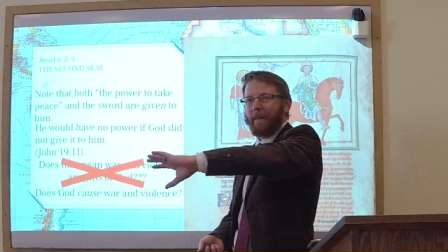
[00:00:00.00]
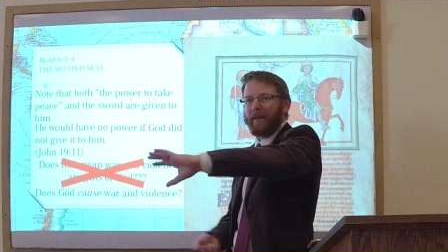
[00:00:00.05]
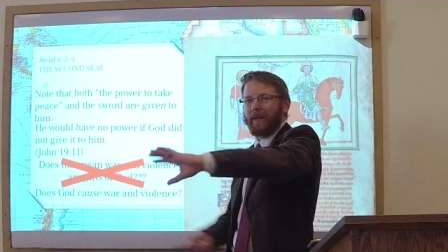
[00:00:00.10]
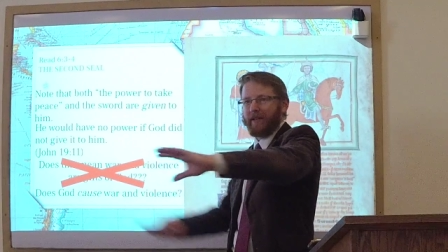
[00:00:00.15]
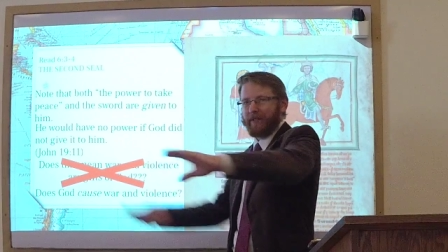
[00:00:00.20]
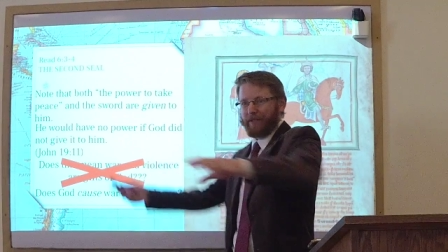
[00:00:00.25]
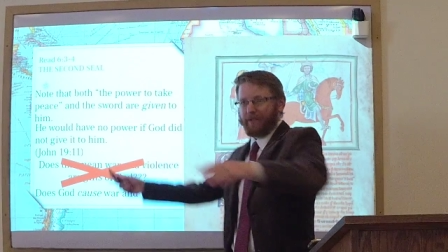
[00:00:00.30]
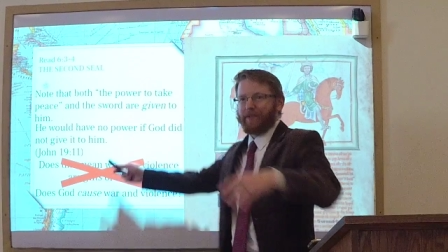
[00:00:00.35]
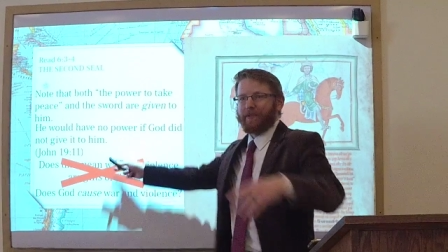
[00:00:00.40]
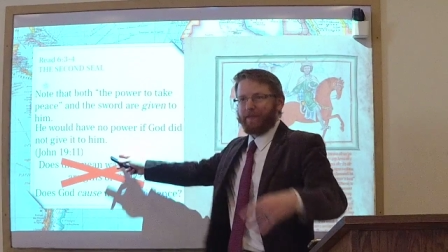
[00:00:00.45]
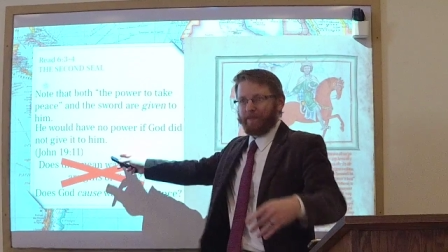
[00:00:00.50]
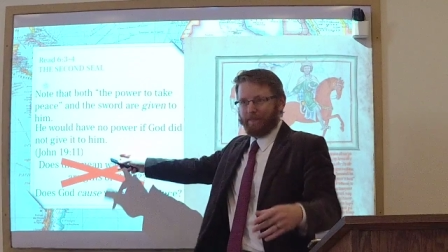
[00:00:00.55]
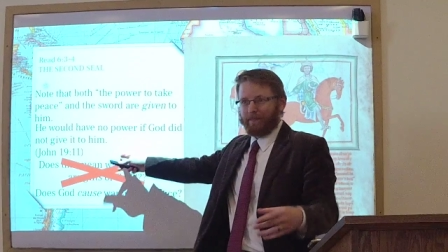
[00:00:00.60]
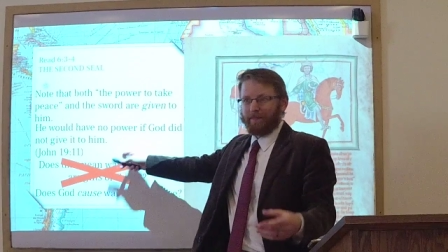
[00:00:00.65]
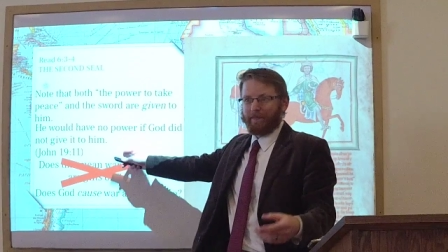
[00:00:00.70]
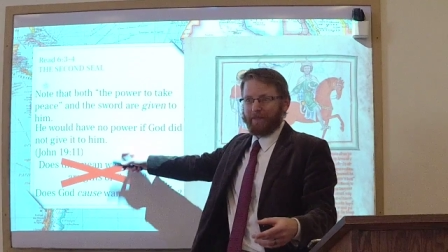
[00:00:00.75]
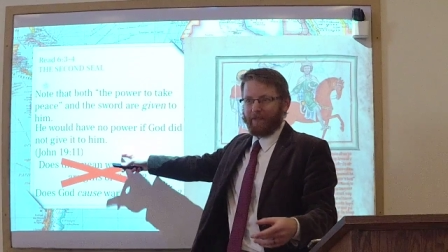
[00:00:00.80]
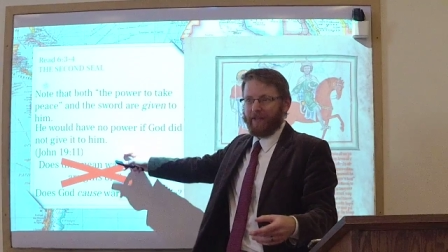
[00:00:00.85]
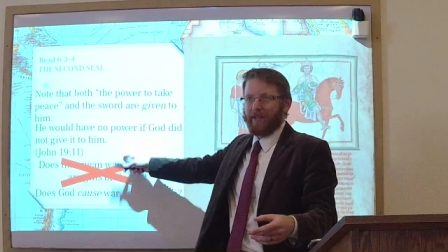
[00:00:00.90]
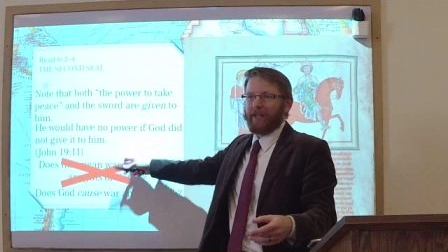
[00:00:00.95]
is
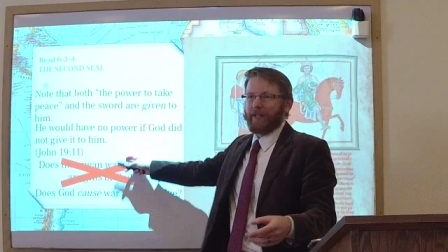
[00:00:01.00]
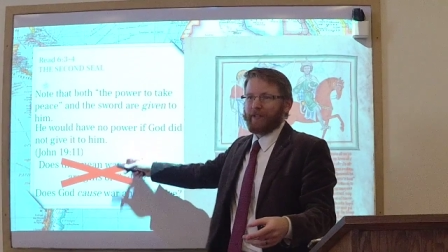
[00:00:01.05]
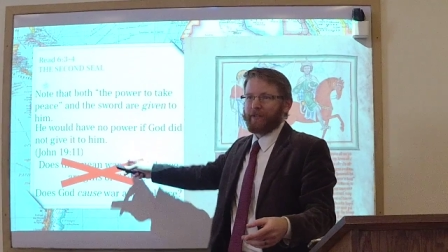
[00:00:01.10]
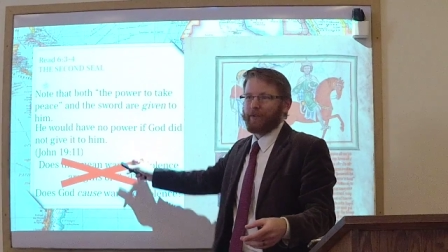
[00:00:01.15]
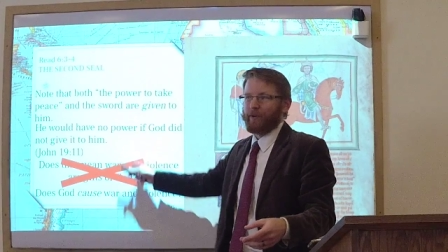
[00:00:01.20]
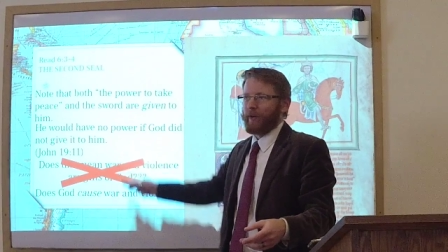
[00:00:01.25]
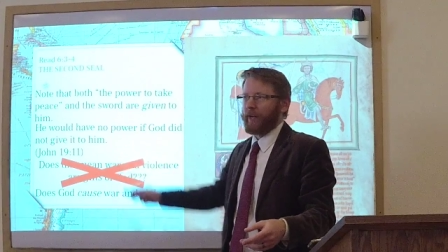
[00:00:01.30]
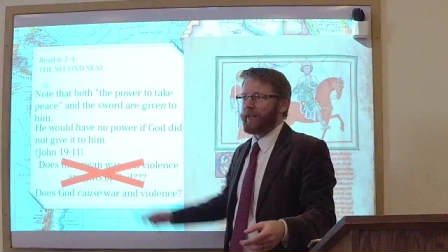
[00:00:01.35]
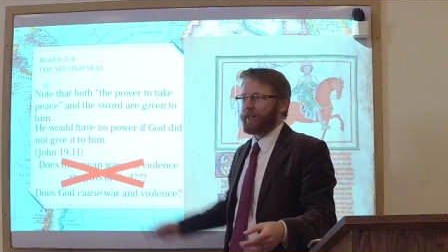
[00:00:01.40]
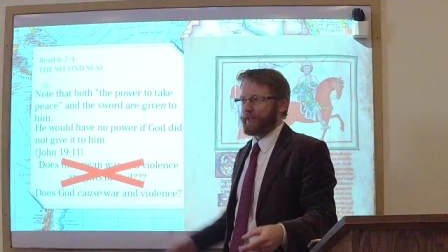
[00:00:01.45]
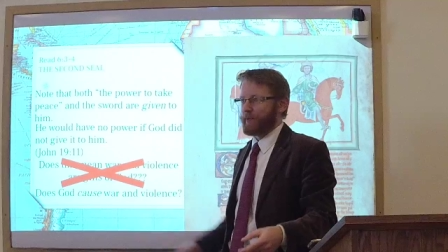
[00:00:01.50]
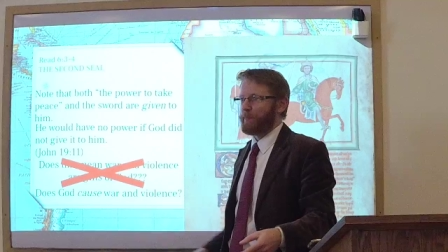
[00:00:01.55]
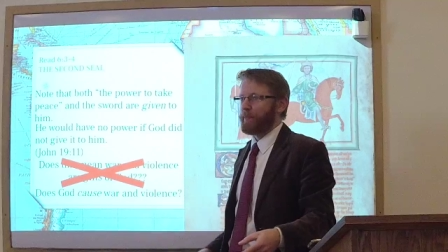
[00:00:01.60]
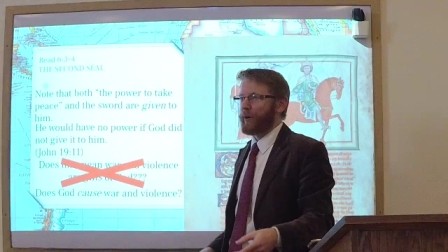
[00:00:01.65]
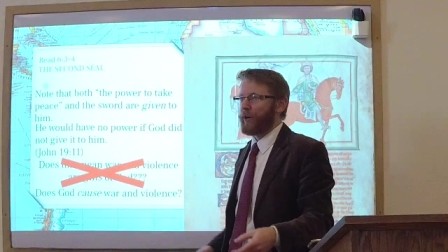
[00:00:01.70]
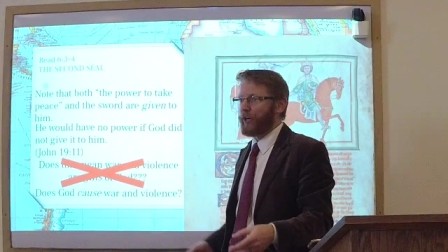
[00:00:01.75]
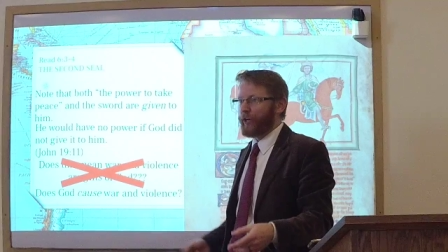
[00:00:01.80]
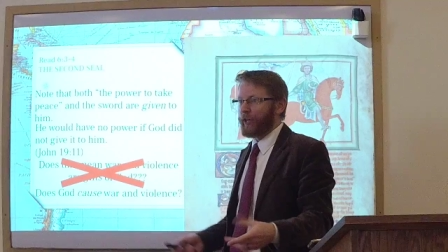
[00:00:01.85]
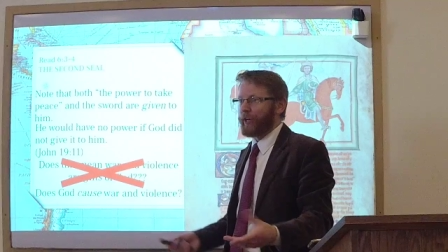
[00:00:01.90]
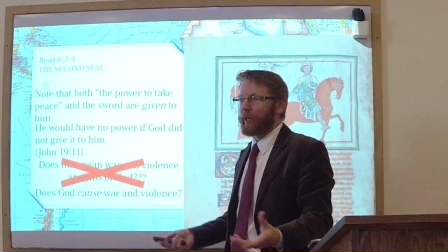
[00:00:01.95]
this, right? It's
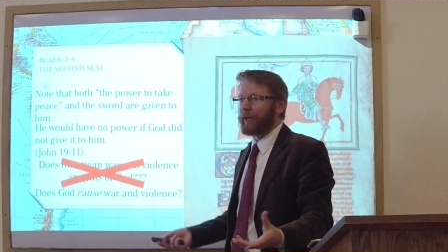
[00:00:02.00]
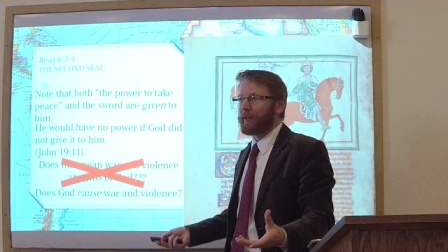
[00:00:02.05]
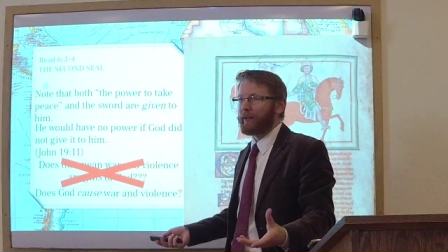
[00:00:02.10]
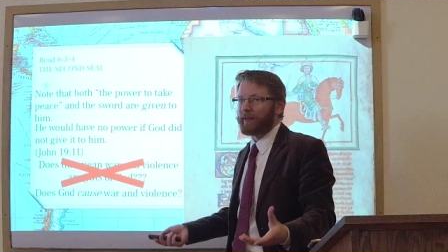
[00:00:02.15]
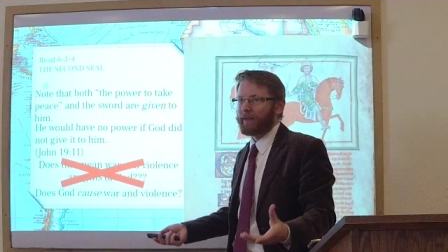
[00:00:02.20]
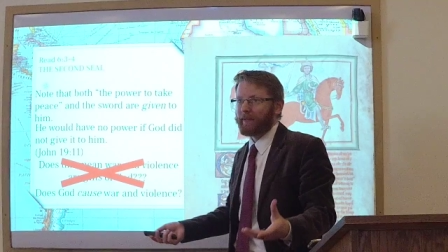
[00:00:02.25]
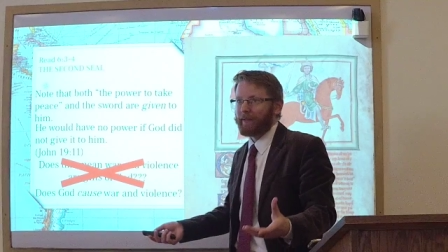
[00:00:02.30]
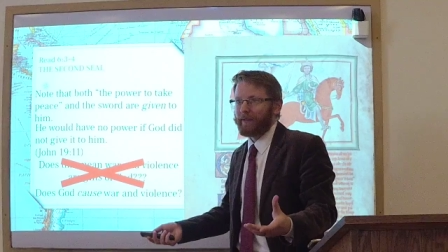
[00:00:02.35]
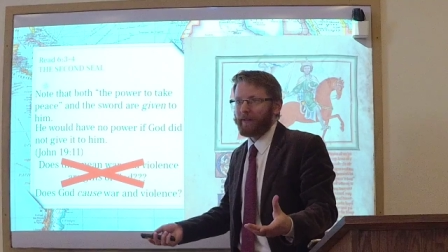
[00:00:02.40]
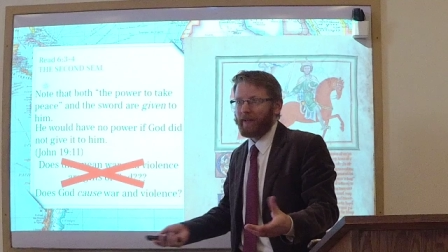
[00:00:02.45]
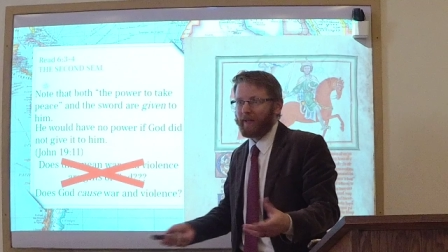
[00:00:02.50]
murder.